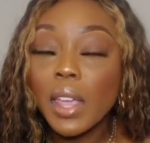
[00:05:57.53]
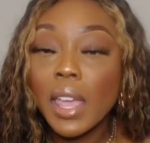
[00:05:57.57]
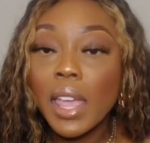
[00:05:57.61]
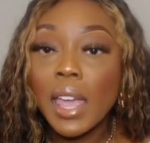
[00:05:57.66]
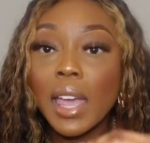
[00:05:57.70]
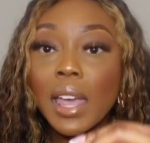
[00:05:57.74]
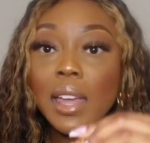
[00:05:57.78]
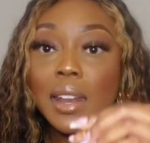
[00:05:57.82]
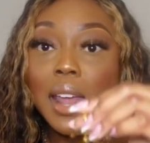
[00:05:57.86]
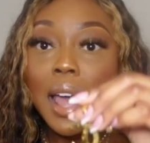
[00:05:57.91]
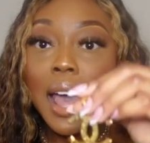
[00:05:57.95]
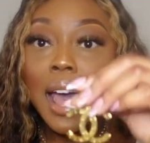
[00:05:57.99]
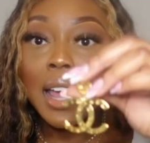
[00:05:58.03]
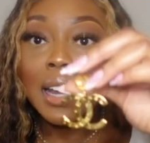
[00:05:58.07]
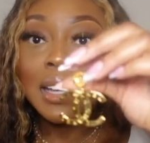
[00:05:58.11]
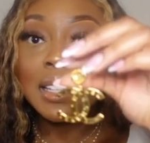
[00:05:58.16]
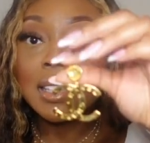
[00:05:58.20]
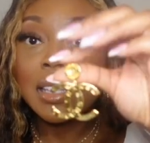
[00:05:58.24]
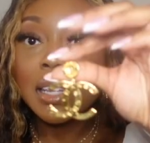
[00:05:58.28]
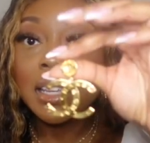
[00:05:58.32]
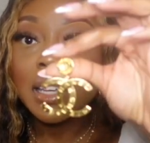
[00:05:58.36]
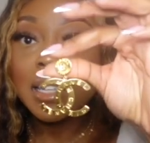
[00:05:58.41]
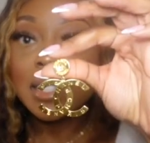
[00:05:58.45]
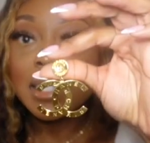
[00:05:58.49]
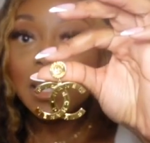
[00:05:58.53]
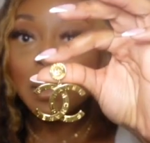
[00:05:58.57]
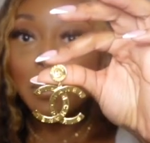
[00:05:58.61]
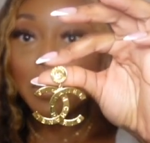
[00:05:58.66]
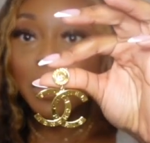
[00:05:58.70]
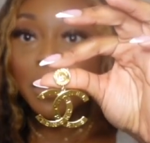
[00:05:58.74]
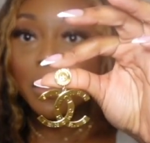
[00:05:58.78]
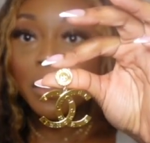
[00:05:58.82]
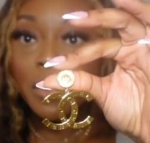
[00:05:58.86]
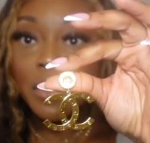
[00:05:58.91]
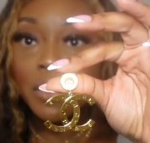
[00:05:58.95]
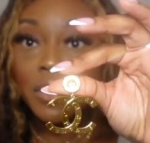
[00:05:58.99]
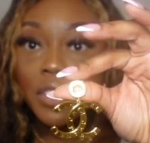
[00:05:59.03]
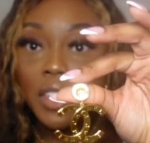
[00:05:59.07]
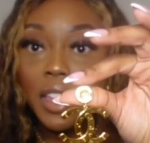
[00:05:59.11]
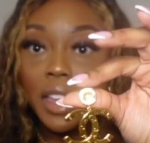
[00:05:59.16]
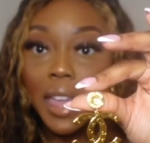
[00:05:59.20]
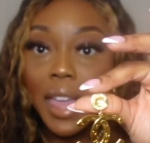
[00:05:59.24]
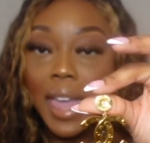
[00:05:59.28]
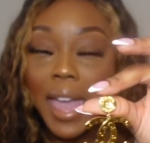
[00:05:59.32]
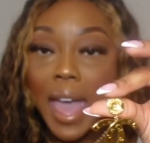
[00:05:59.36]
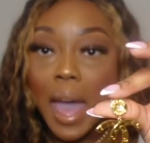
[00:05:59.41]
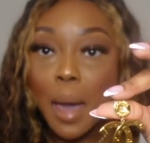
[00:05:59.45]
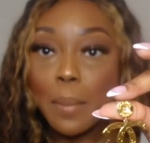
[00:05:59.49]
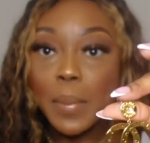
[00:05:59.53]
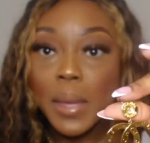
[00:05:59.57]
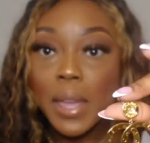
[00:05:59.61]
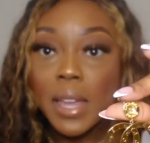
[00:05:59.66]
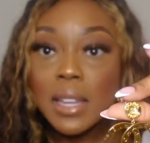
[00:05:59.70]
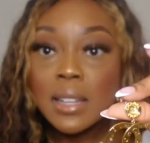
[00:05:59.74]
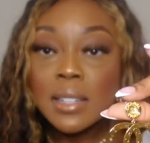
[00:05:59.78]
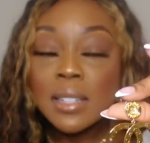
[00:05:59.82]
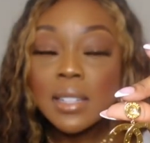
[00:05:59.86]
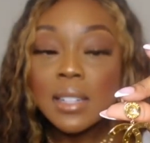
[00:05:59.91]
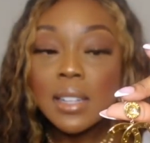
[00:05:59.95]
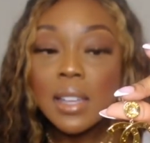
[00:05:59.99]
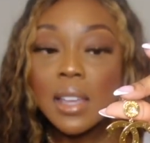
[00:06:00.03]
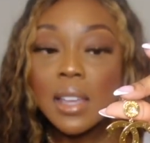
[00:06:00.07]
And honestly, a similar thing happened,